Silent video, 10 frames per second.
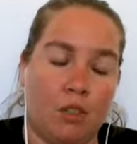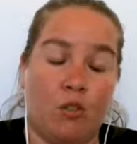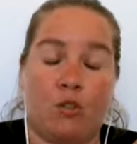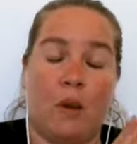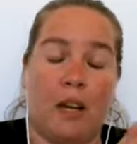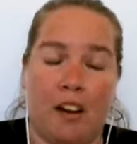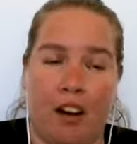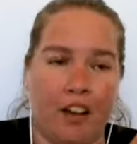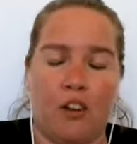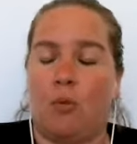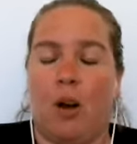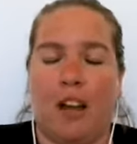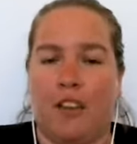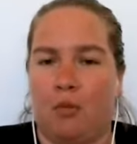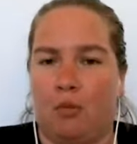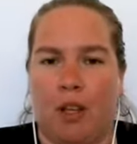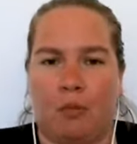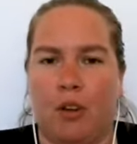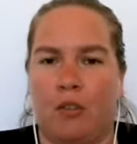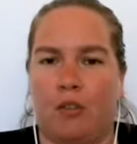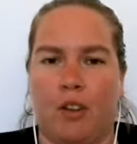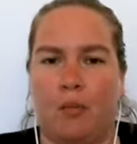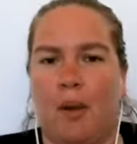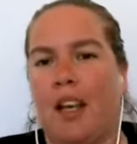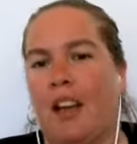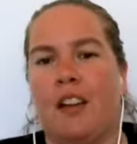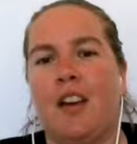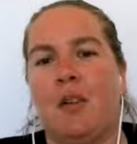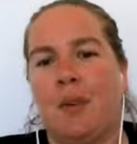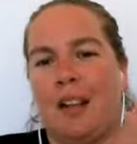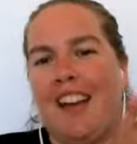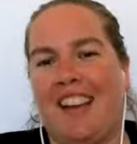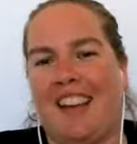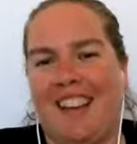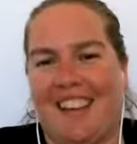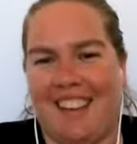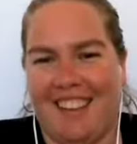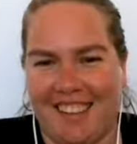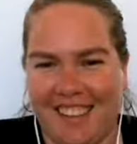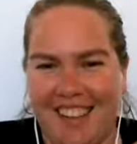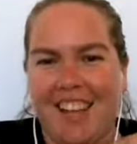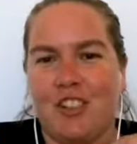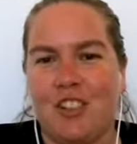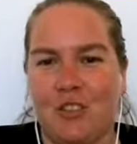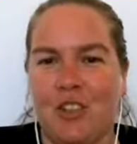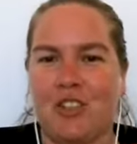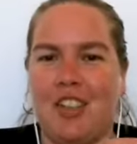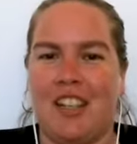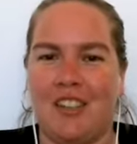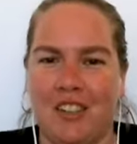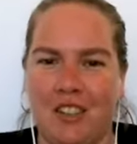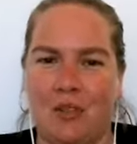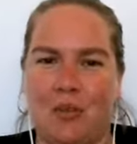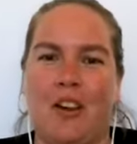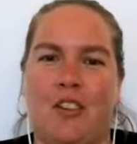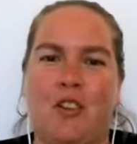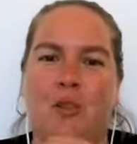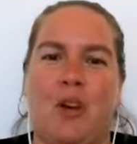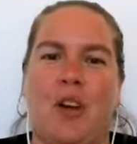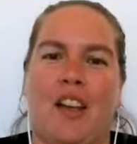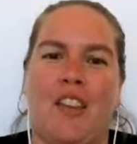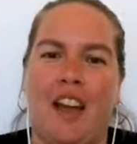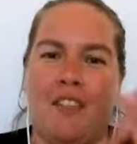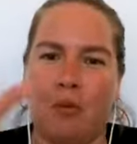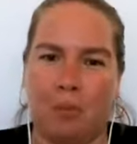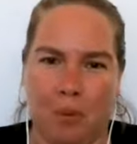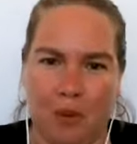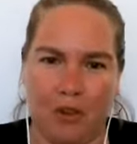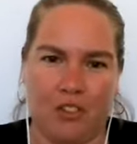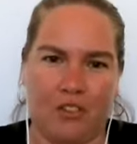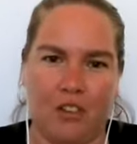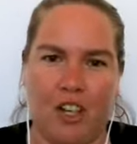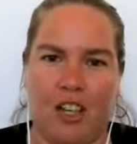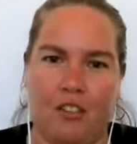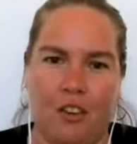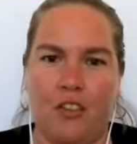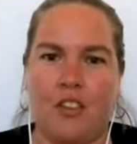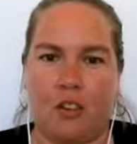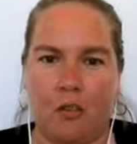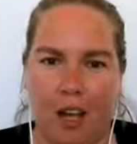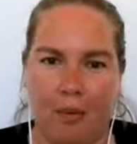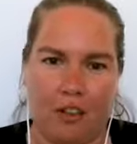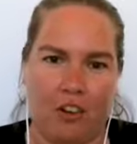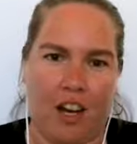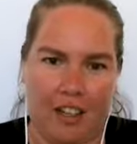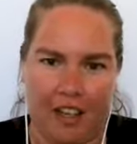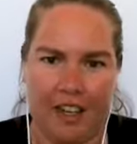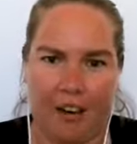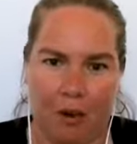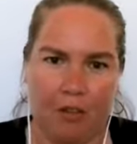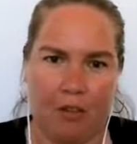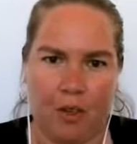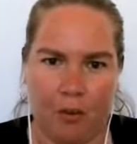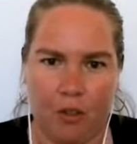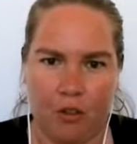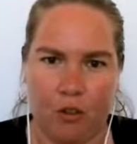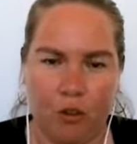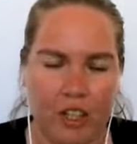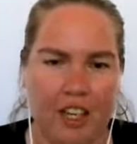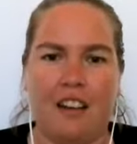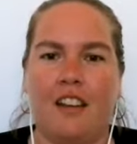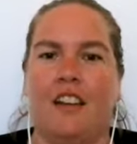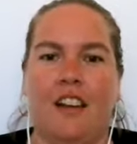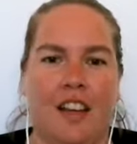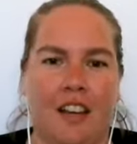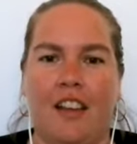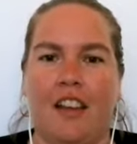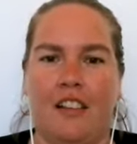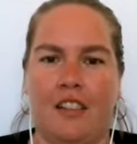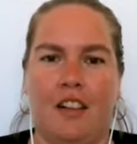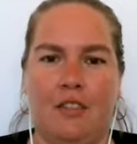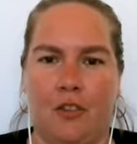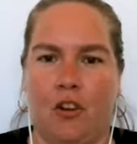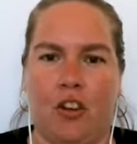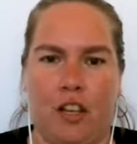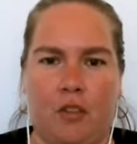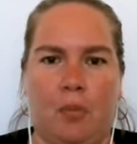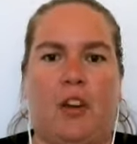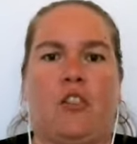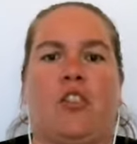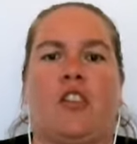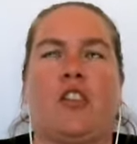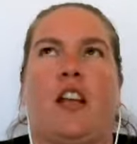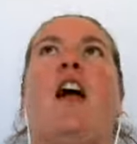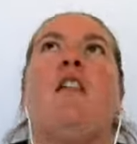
square. I don't know why this like word is in my head, but like too routine, too square, too boring, and they have to burst free. And if you ever seen a rabbit try and get away from someone who's holding it, it's like a little furry explosion. It's just like,